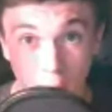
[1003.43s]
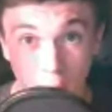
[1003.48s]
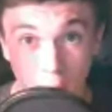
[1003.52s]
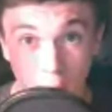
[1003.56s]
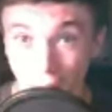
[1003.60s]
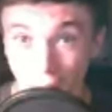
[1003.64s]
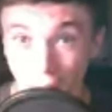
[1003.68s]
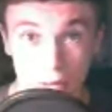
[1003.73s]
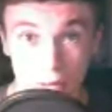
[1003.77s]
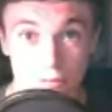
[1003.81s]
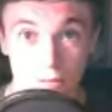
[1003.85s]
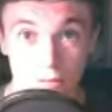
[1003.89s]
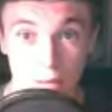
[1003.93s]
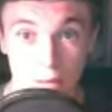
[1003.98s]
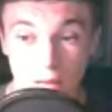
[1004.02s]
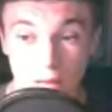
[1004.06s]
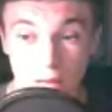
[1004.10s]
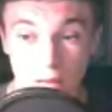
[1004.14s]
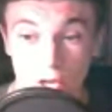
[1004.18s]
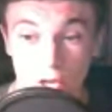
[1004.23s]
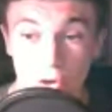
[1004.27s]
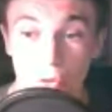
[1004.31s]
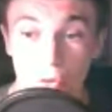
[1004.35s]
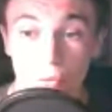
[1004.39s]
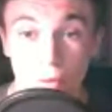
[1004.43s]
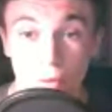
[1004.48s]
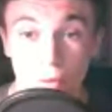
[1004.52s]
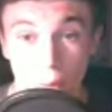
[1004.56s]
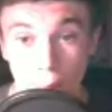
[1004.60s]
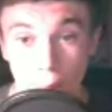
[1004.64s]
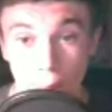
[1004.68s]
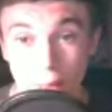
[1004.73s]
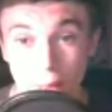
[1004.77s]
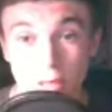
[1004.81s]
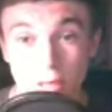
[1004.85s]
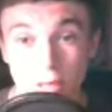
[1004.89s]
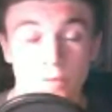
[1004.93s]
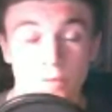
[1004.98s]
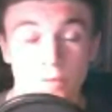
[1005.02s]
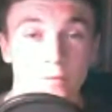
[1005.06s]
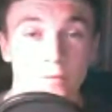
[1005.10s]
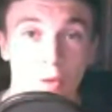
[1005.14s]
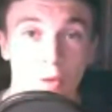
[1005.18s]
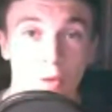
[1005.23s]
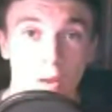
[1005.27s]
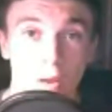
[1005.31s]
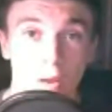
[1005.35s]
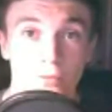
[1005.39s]
powerlifting and you're in the best shape
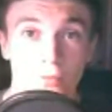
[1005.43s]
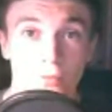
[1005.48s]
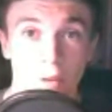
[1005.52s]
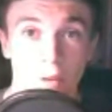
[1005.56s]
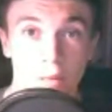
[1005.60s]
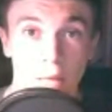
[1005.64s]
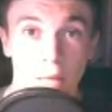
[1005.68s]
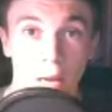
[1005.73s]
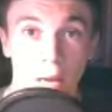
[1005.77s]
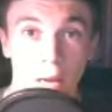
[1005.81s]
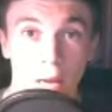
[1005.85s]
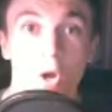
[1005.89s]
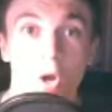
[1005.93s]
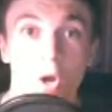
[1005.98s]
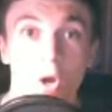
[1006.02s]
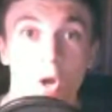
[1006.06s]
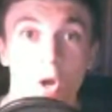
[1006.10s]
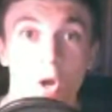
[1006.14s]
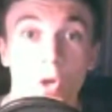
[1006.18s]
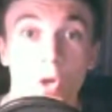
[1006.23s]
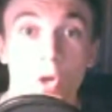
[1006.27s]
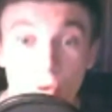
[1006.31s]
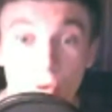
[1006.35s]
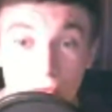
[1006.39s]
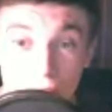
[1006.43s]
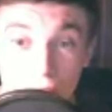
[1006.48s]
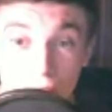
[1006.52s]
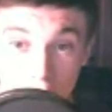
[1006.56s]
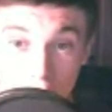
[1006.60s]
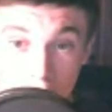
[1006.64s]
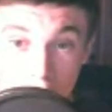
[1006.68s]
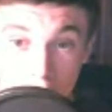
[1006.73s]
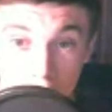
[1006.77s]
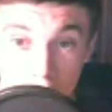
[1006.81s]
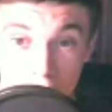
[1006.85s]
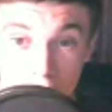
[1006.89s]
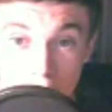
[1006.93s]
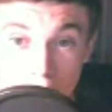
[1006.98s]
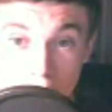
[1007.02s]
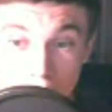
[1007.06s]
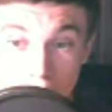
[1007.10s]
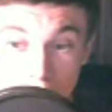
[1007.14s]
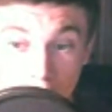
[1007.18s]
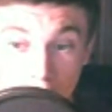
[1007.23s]
of your life right now, good for you.